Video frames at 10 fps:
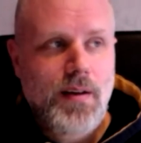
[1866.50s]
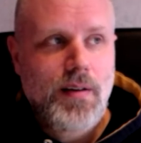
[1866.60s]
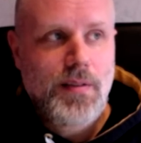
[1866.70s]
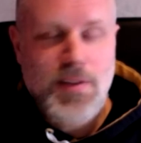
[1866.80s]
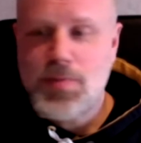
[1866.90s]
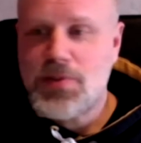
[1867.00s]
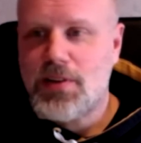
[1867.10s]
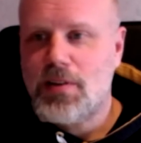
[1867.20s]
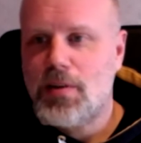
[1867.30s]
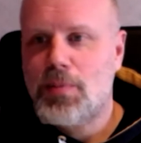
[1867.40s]
This
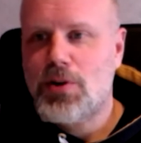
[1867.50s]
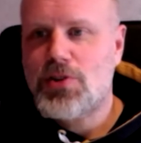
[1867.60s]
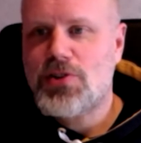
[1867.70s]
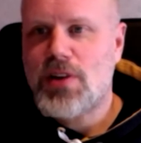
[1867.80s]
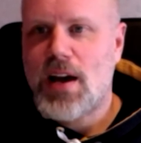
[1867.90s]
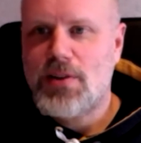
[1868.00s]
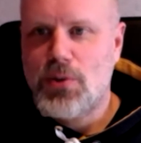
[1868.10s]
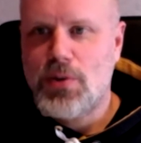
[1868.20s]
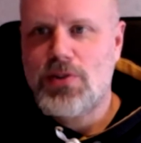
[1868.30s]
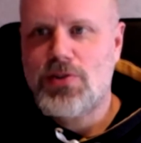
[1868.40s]
particular push, I
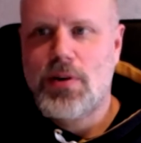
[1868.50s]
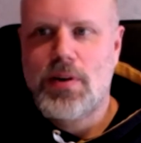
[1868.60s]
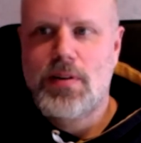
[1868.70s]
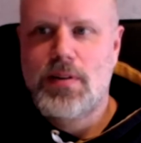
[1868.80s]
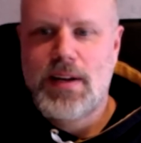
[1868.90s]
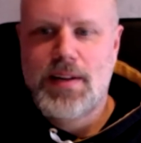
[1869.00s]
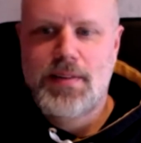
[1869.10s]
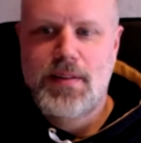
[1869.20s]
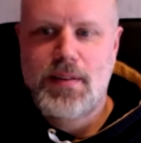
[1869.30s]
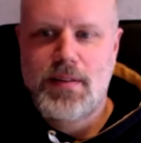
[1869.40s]
do enjoy that
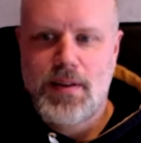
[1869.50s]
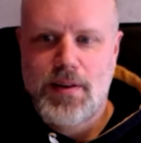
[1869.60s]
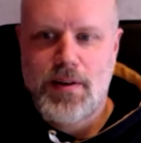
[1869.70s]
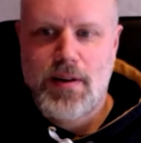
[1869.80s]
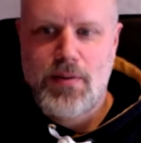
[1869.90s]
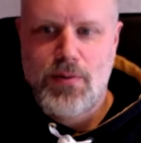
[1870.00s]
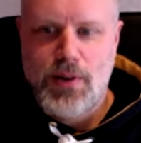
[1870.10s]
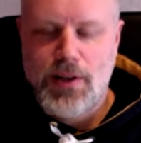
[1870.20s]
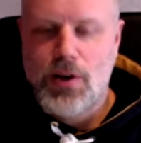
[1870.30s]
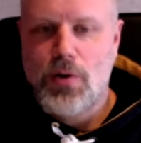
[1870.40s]
they're
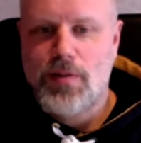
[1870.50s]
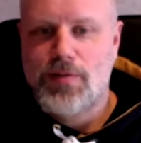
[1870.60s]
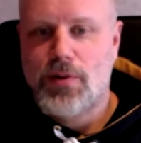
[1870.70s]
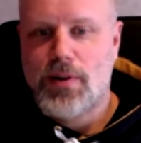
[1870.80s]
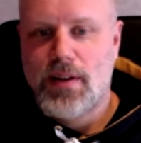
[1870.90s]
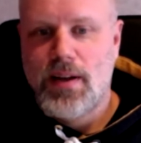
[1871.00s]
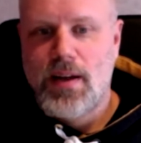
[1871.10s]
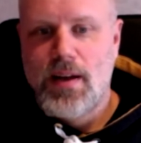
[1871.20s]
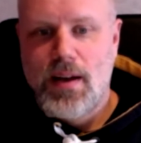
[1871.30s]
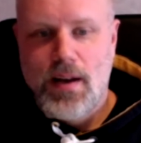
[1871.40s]
really going for it.
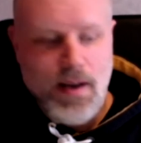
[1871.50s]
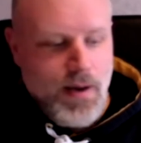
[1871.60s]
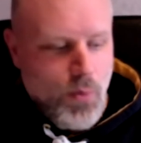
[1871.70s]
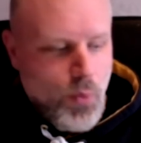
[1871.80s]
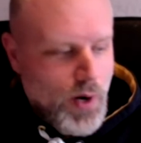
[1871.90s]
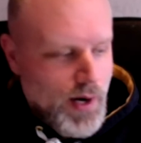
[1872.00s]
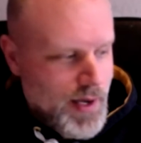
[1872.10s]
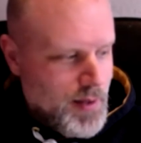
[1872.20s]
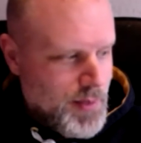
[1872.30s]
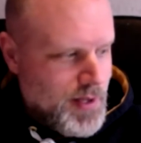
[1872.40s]

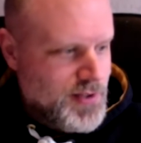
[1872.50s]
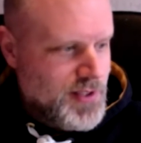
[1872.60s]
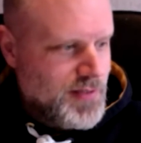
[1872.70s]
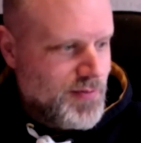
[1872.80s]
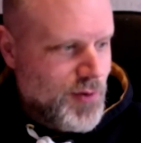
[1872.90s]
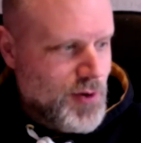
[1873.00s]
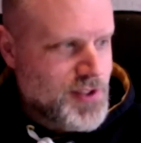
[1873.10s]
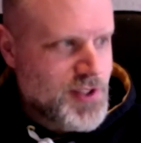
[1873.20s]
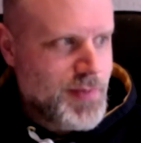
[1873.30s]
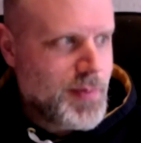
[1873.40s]
Why? Because it
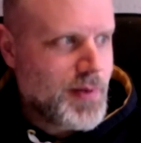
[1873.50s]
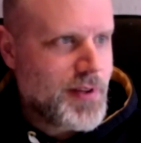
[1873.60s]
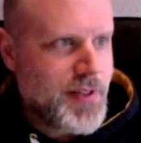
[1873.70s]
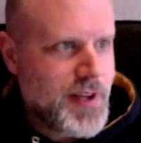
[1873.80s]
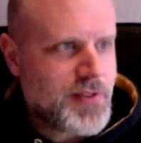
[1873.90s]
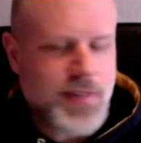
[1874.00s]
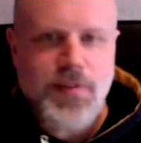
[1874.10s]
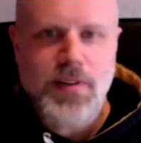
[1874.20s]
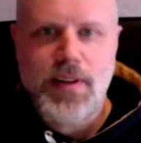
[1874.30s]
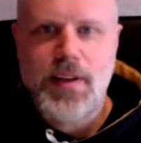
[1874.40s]
forces people to think
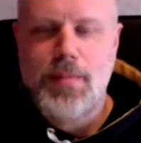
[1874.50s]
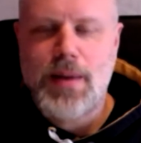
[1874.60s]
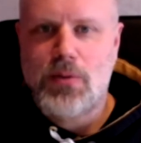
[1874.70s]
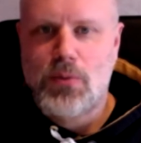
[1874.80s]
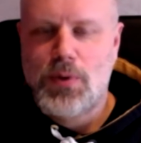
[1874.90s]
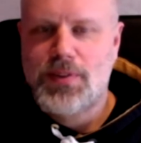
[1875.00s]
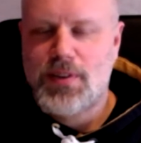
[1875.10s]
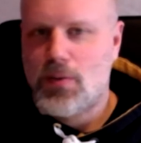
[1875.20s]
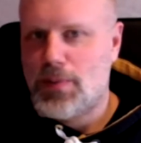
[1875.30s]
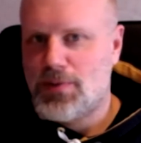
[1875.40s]
differently about what
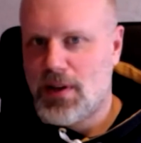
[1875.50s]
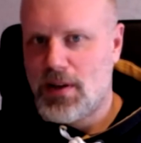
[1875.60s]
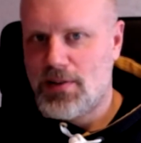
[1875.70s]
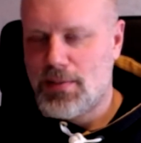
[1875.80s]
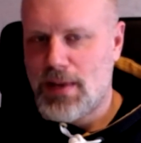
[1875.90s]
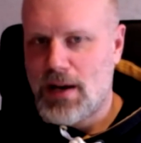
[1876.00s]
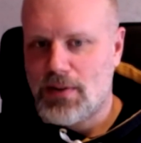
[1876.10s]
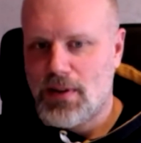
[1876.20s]
their website is about.